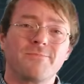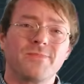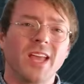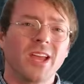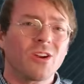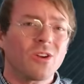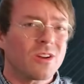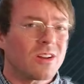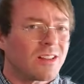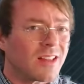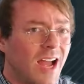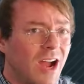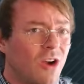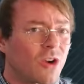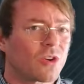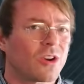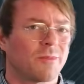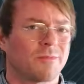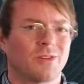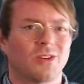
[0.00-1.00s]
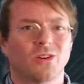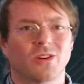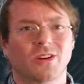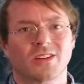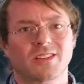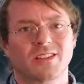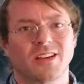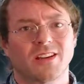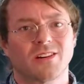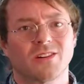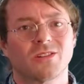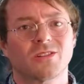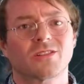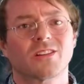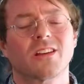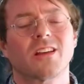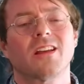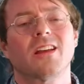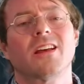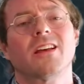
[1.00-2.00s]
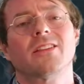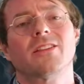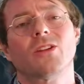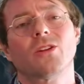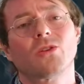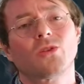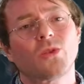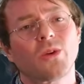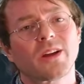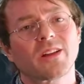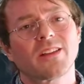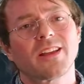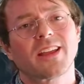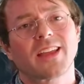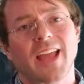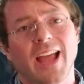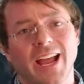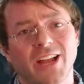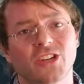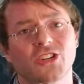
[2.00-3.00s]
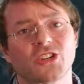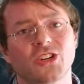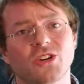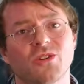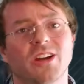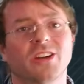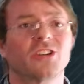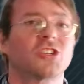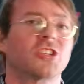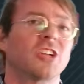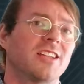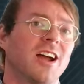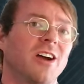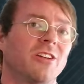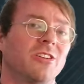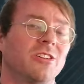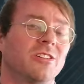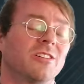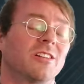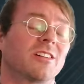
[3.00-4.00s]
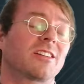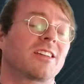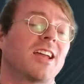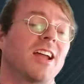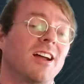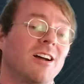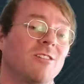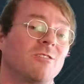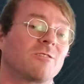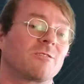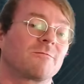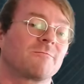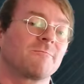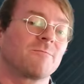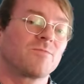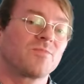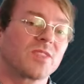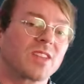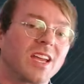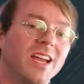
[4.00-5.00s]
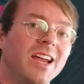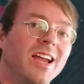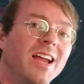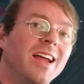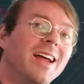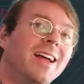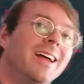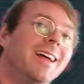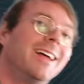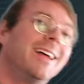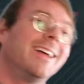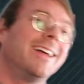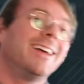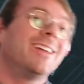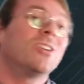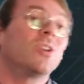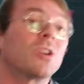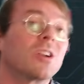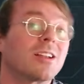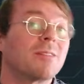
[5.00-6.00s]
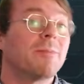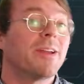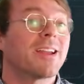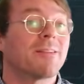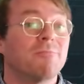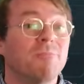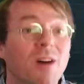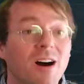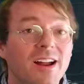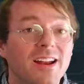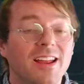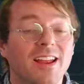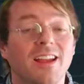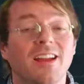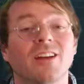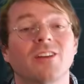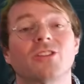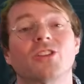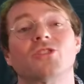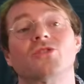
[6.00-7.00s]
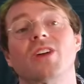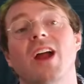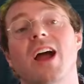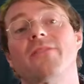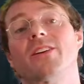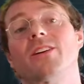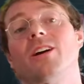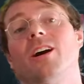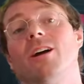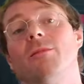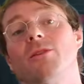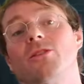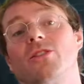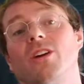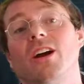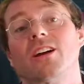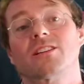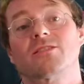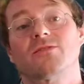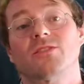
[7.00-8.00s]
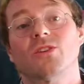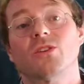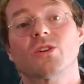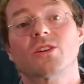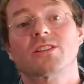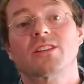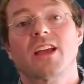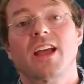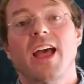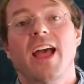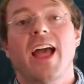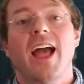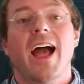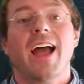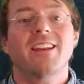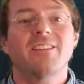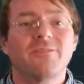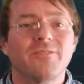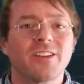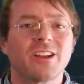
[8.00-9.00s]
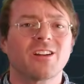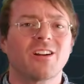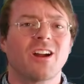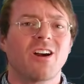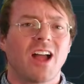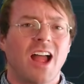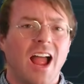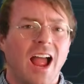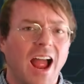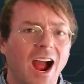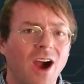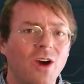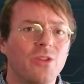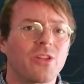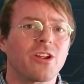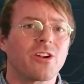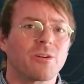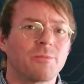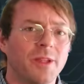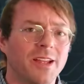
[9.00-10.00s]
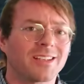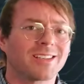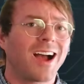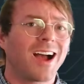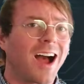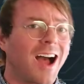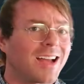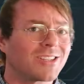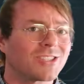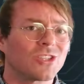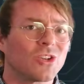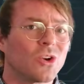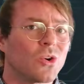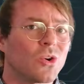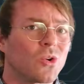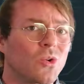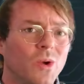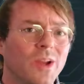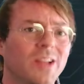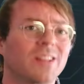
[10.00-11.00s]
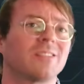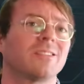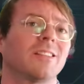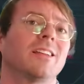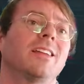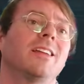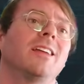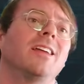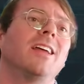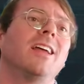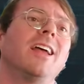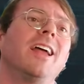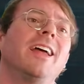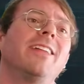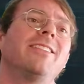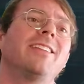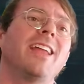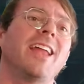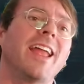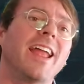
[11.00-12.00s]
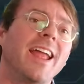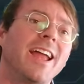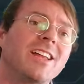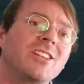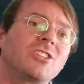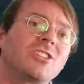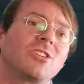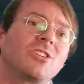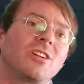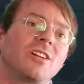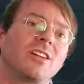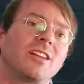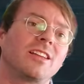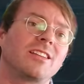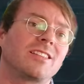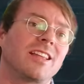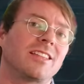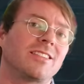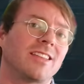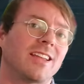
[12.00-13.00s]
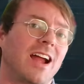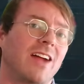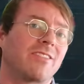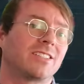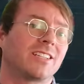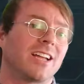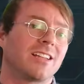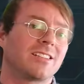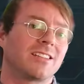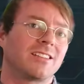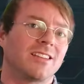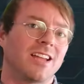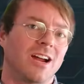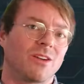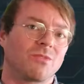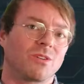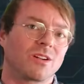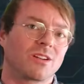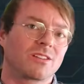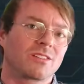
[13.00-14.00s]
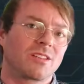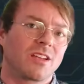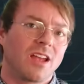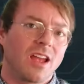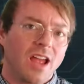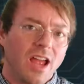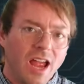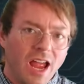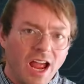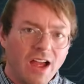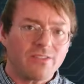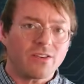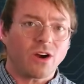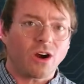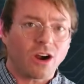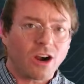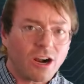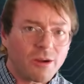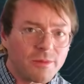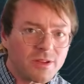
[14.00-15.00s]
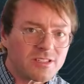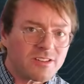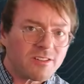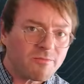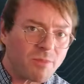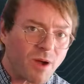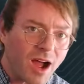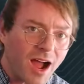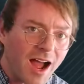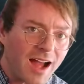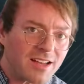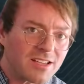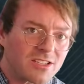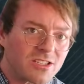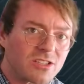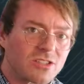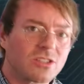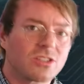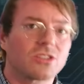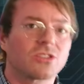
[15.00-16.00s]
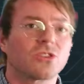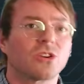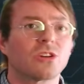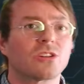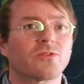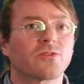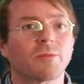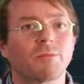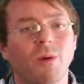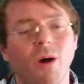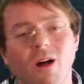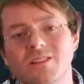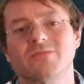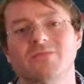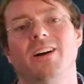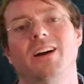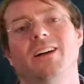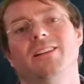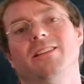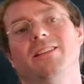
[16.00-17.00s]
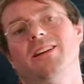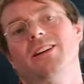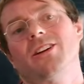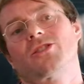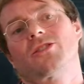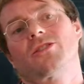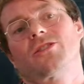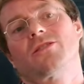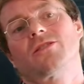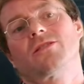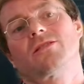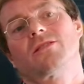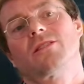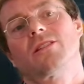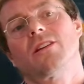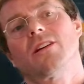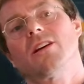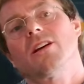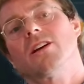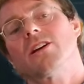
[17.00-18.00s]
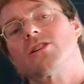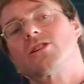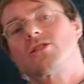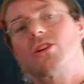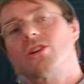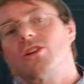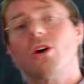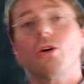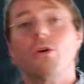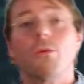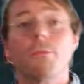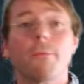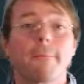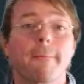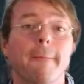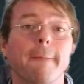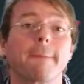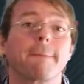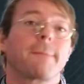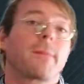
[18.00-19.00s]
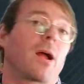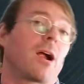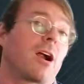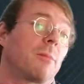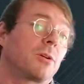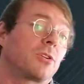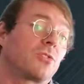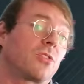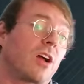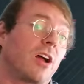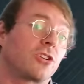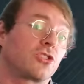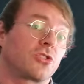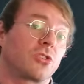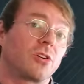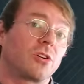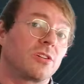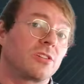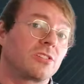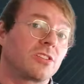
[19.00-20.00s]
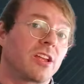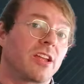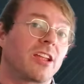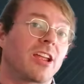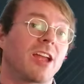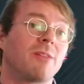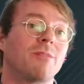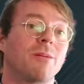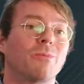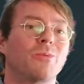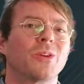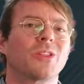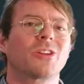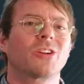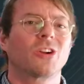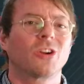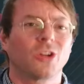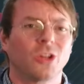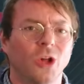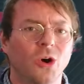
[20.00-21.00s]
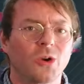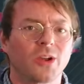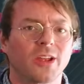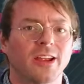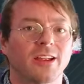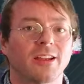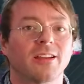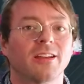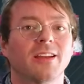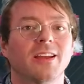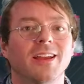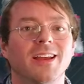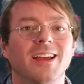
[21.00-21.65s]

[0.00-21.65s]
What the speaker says: They don't allow crypto casinos. They'll quickly catch you and shut down your account. In order to make money, the traffic arbitrage folks had to figure out how they were being caught so quickly. And the answer is that the advertising networks have armies of bots to search for policy violations. So, arbitrageurs came up with cloaking,